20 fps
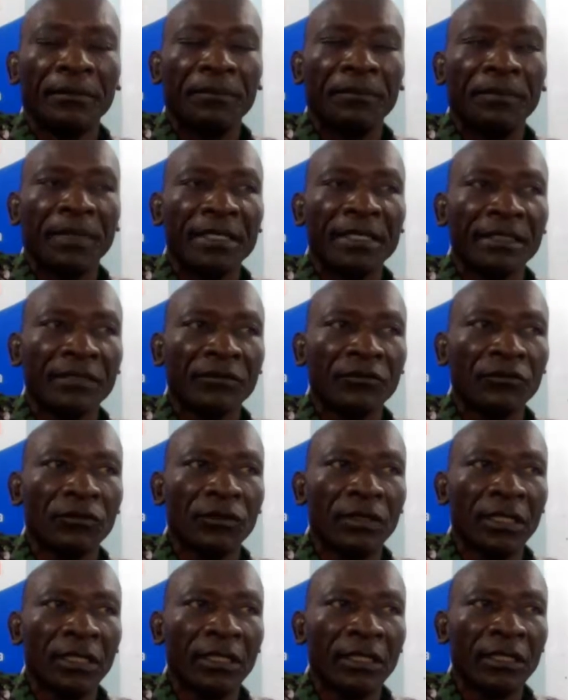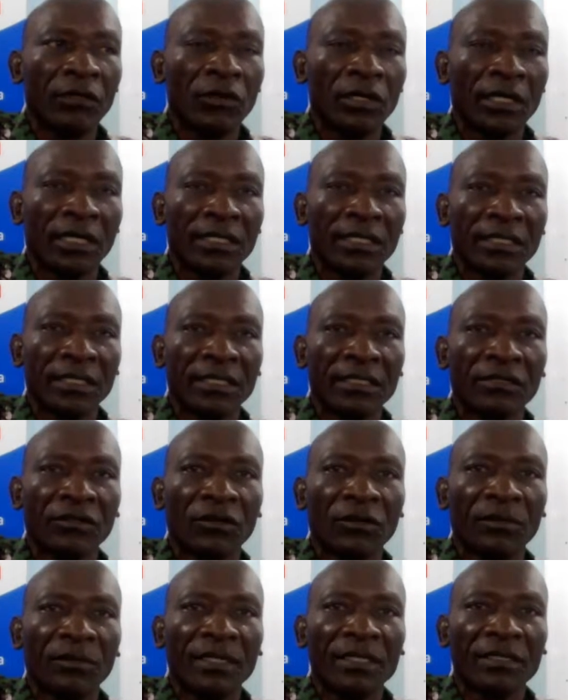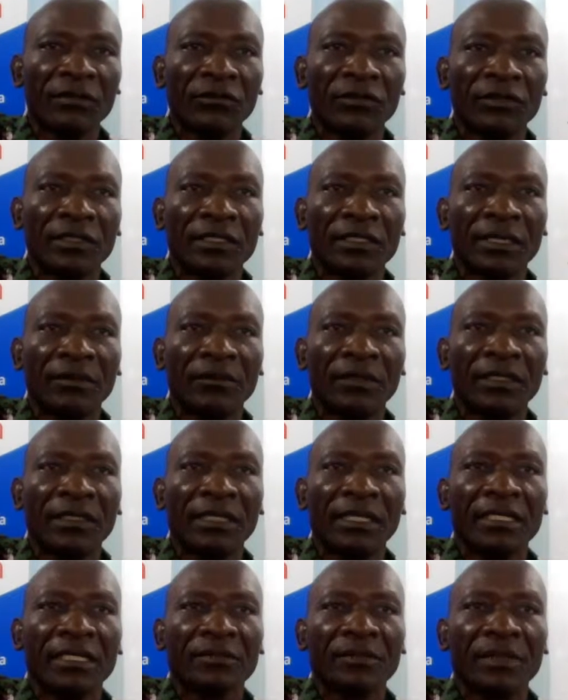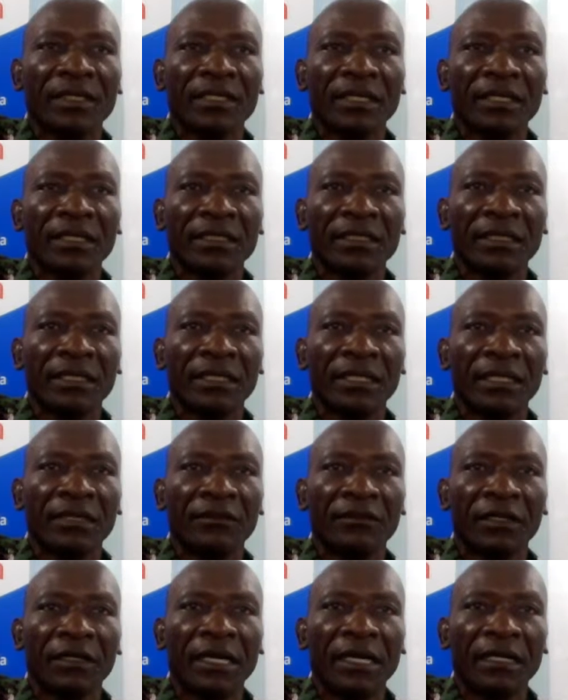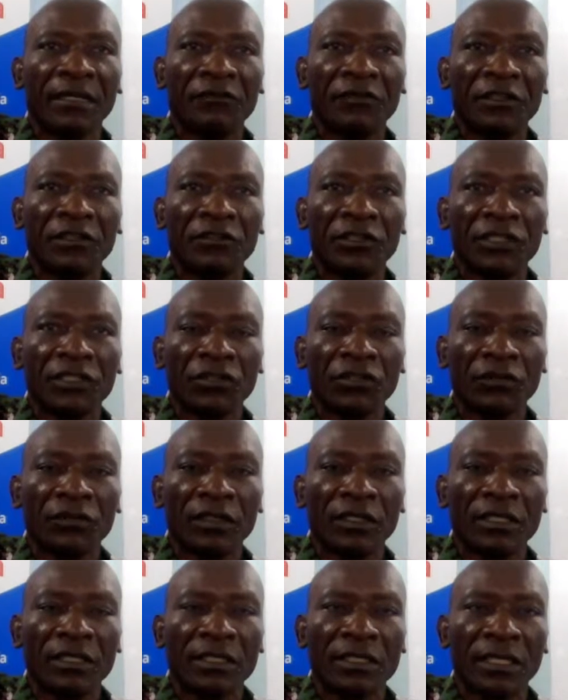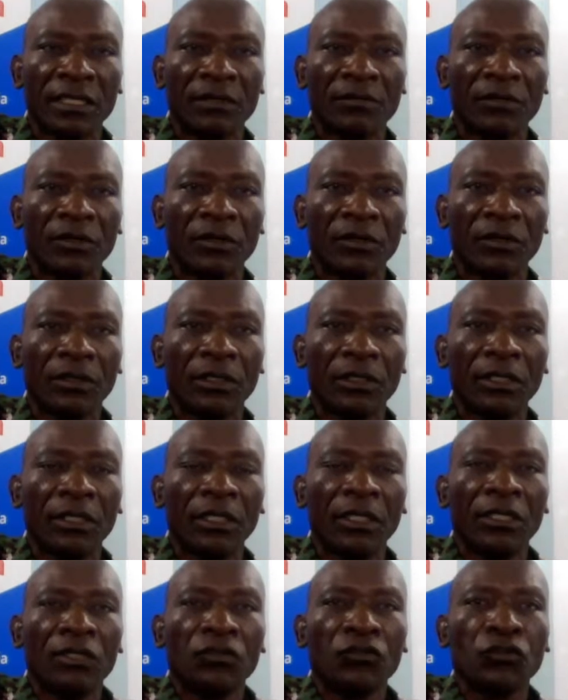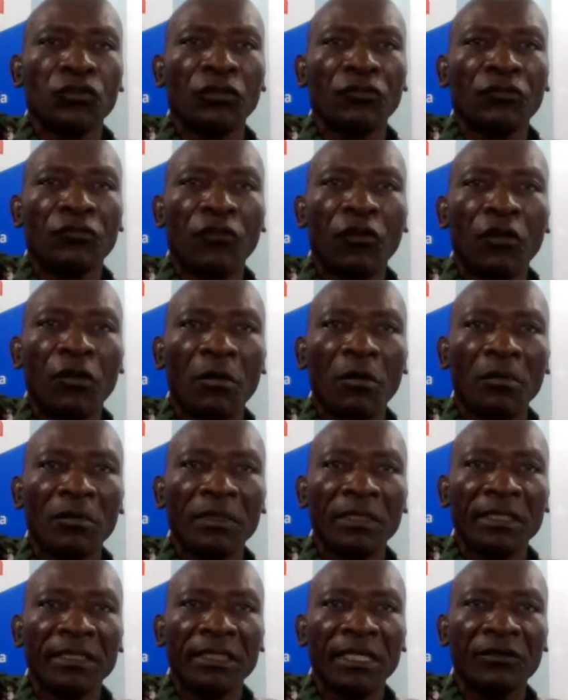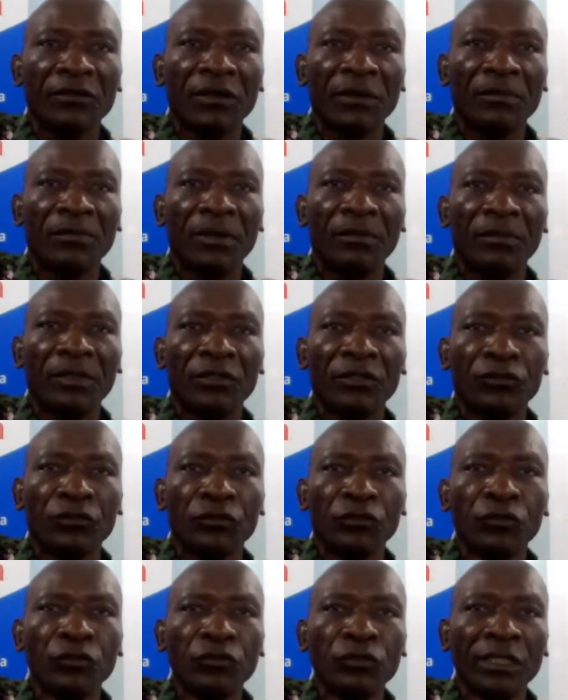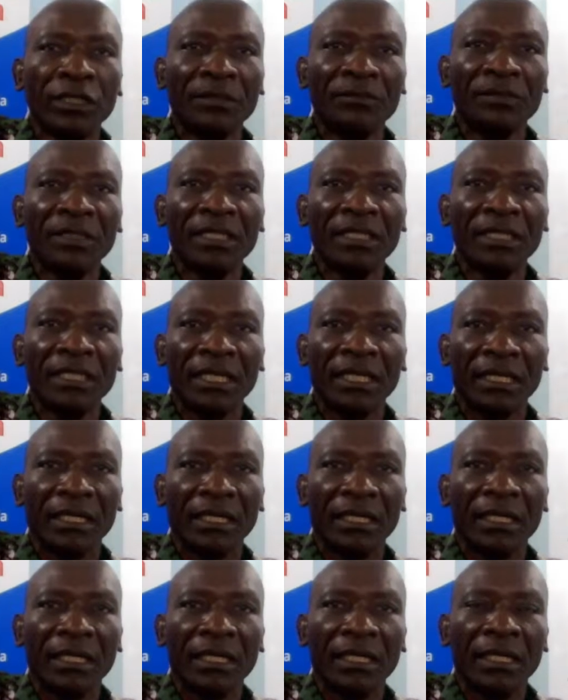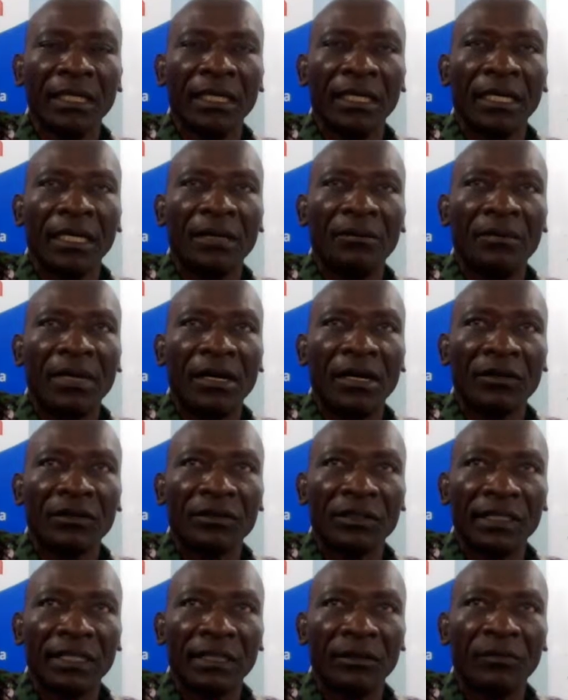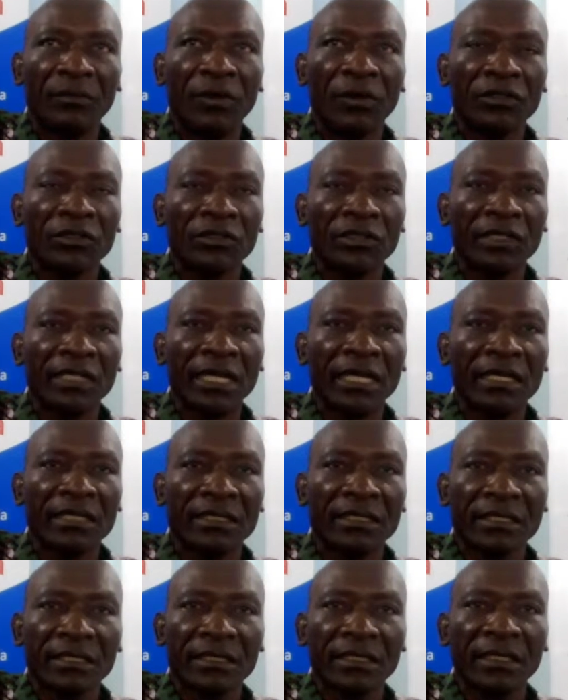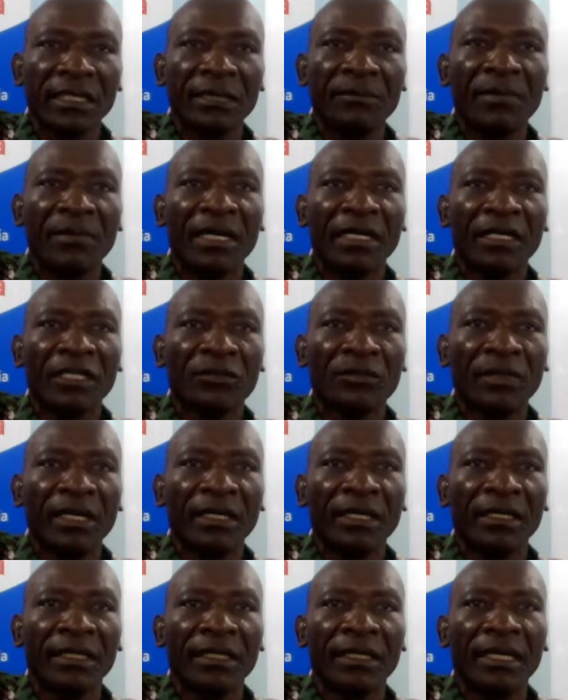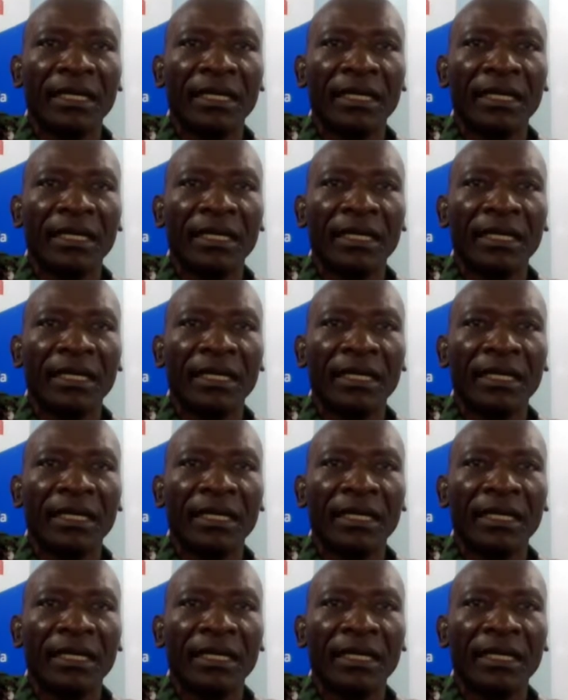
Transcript: the organization of persons with disability, especially the Ghana Federation of the Disabled, to inform the general public through the media about the bottlenecks in the management